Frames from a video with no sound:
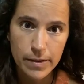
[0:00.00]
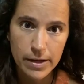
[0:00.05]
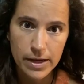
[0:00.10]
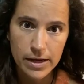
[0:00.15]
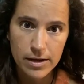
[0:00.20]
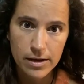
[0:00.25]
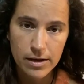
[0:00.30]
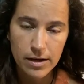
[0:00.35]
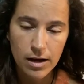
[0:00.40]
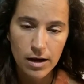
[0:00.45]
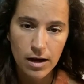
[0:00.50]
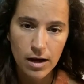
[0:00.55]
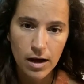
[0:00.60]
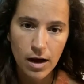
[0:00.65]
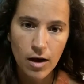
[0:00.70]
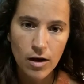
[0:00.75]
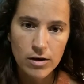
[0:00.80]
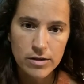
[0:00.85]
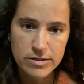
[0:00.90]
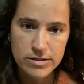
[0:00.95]
but
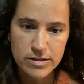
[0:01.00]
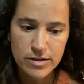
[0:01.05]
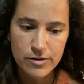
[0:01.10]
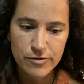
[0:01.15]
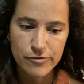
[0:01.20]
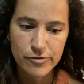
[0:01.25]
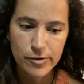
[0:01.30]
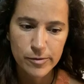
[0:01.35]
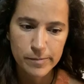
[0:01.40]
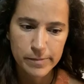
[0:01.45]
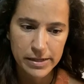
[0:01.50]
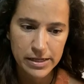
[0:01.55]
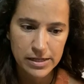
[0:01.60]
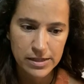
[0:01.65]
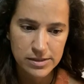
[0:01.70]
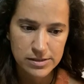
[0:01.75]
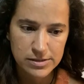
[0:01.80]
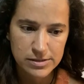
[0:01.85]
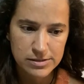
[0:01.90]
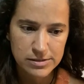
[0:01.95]
also for
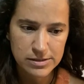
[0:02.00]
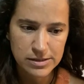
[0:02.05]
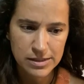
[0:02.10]
me to